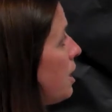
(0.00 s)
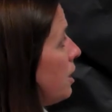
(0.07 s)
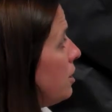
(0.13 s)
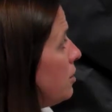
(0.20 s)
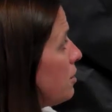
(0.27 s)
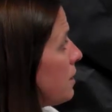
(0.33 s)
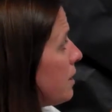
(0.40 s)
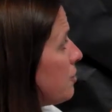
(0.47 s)

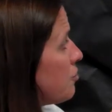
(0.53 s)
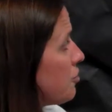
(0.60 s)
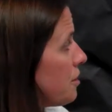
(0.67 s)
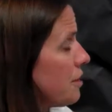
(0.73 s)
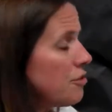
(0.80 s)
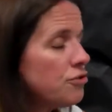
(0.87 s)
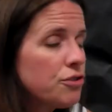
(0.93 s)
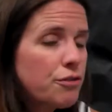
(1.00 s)
you can
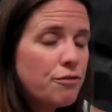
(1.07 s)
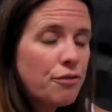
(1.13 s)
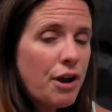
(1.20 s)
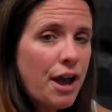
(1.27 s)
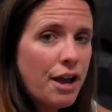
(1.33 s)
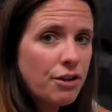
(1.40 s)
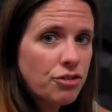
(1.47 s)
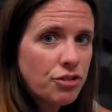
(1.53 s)
change your
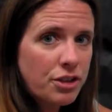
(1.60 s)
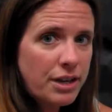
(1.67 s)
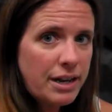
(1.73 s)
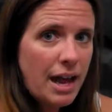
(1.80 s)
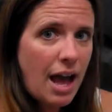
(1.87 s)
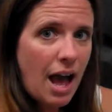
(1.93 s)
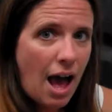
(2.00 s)
fraction